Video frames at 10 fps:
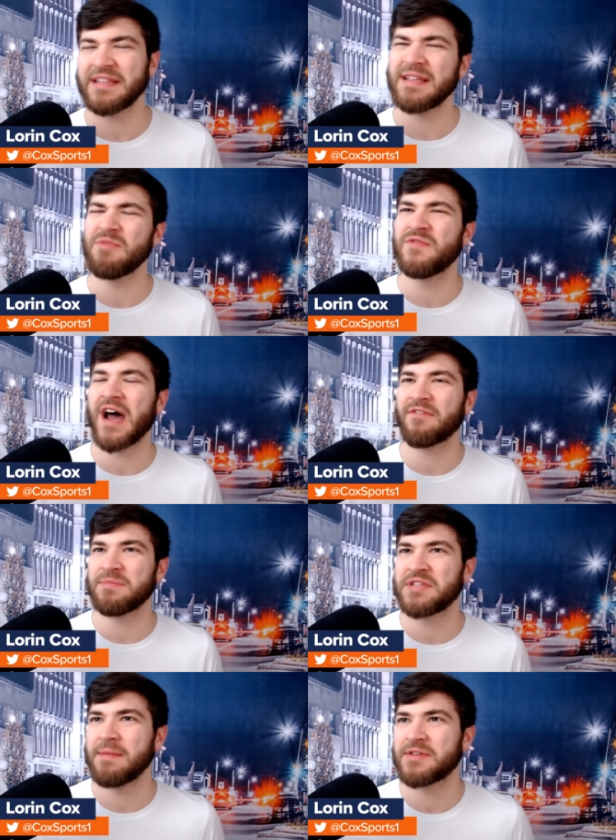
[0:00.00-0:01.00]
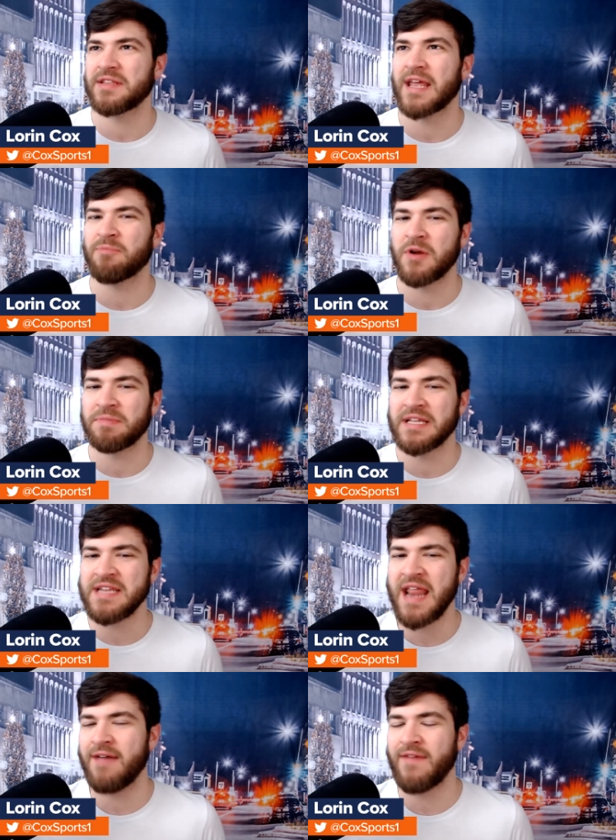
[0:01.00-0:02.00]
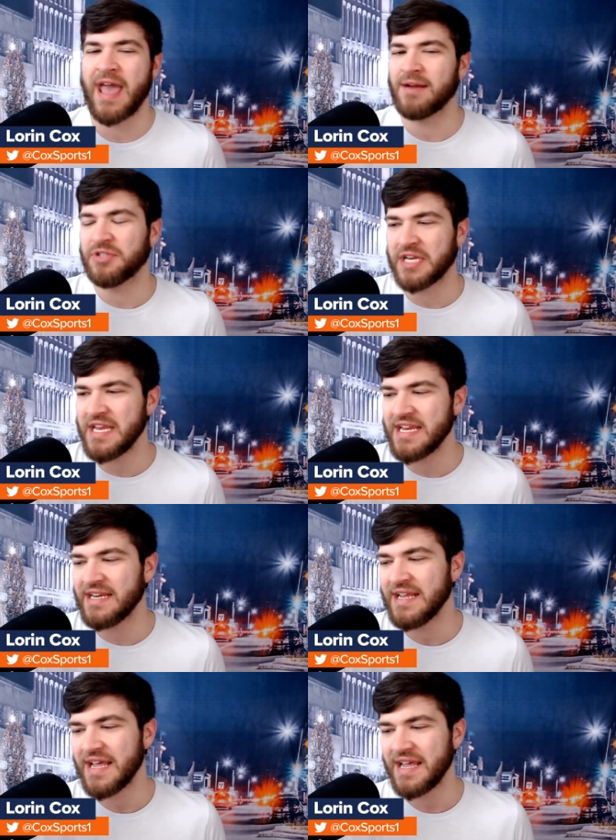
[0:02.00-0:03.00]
I think they moved on from Sims at that point, but they did have Adam Shaheen.